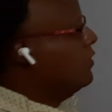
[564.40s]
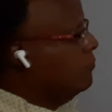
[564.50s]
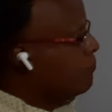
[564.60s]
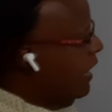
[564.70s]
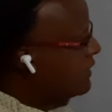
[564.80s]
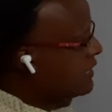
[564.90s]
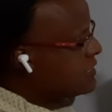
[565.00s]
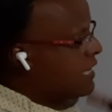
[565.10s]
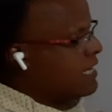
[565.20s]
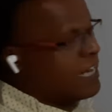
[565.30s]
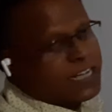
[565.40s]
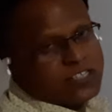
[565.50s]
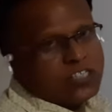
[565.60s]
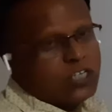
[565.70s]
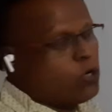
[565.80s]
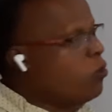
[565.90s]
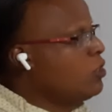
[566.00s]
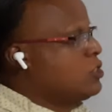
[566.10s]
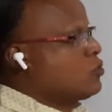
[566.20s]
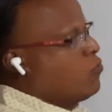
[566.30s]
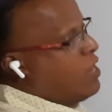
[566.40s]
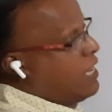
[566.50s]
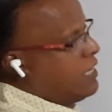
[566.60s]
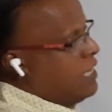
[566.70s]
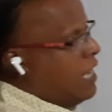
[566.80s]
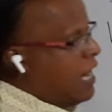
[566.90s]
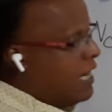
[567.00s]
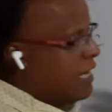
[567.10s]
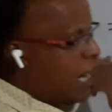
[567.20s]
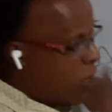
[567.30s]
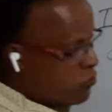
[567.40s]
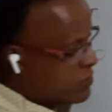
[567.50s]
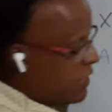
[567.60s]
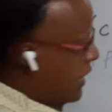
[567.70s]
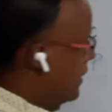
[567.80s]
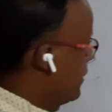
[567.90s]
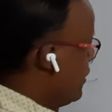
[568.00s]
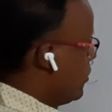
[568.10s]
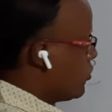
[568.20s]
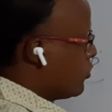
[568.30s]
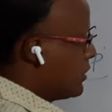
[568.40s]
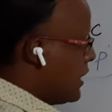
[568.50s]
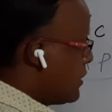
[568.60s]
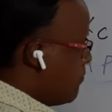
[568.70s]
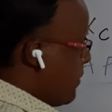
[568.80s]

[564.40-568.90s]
minus IXC whole square, I outside. So, this